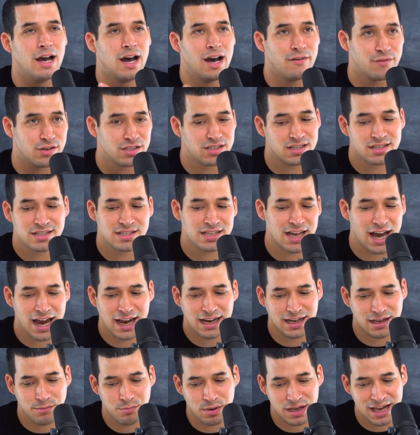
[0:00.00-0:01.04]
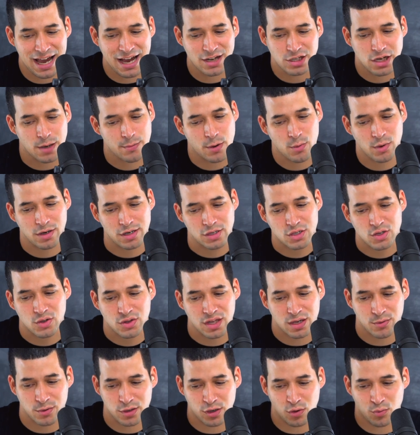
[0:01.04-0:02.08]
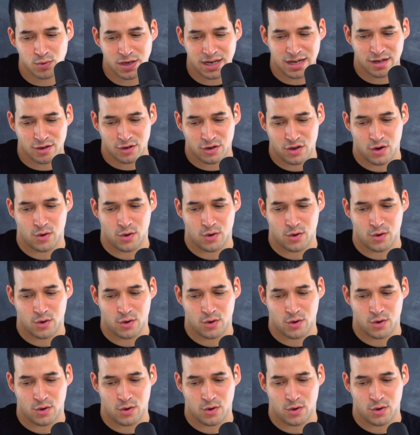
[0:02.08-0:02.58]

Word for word: of a society. But yeah, Jeremy, what did you think when you read it, or,